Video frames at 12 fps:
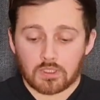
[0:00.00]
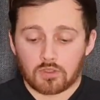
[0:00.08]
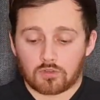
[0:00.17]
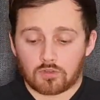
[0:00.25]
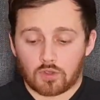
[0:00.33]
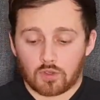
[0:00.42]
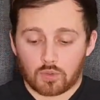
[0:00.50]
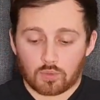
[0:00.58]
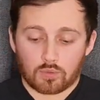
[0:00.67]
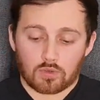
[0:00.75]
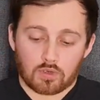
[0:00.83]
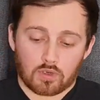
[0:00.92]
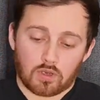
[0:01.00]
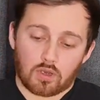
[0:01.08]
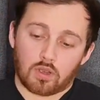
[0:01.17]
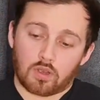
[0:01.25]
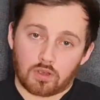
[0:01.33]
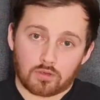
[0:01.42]
So
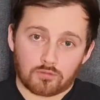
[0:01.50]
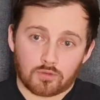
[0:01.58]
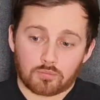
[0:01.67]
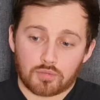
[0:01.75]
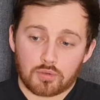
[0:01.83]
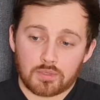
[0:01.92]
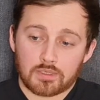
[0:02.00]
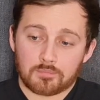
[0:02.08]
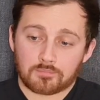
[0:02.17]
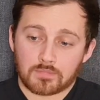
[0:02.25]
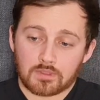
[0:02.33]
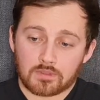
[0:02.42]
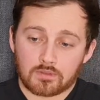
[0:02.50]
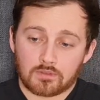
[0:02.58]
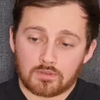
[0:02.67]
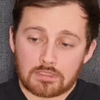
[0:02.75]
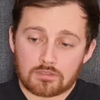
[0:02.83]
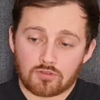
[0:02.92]
Up Front Brewing,
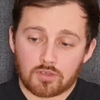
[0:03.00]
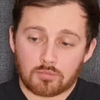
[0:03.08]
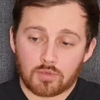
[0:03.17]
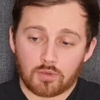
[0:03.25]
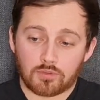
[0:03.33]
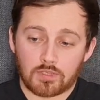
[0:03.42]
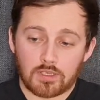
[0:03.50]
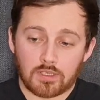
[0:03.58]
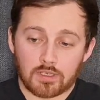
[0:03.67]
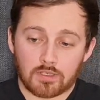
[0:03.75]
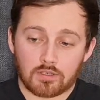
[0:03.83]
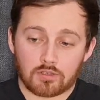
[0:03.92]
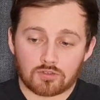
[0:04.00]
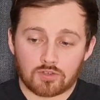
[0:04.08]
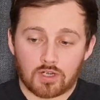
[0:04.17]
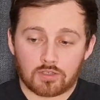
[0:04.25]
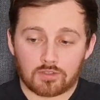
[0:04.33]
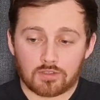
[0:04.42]
Citra, Mosaic and
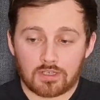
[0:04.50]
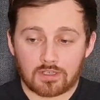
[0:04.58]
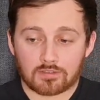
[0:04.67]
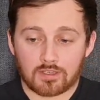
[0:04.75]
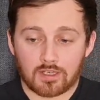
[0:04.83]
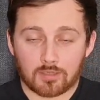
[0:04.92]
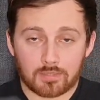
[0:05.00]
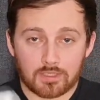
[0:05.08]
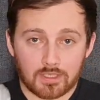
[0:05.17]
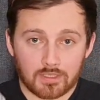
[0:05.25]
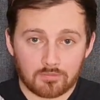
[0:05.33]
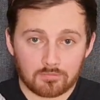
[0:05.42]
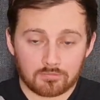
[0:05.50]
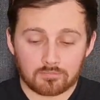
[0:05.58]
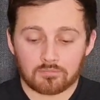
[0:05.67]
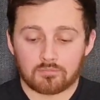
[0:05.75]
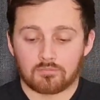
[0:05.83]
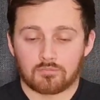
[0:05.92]
Strata Nectar IPA.
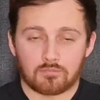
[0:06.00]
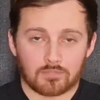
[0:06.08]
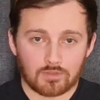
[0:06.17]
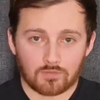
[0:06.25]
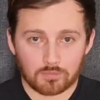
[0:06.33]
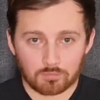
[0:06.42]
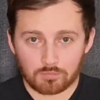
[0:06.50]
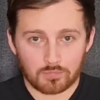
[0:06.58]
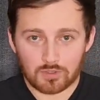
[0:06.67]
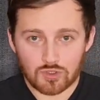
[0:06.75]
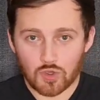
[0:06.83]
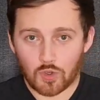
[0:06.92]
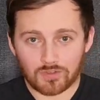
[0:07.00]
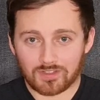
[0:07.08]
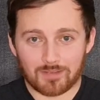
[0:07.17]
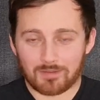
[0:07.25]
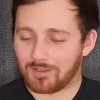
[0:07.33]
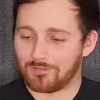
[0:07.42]
It's the shortest
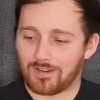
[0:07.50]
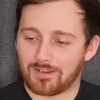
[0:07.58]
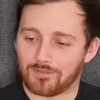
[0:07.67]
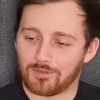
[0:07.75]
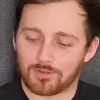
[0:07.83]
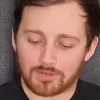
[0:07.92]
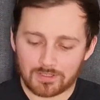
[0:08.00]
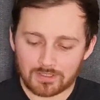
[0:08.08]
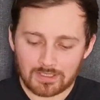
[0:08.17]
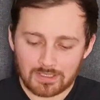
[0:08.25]
name I could find for it.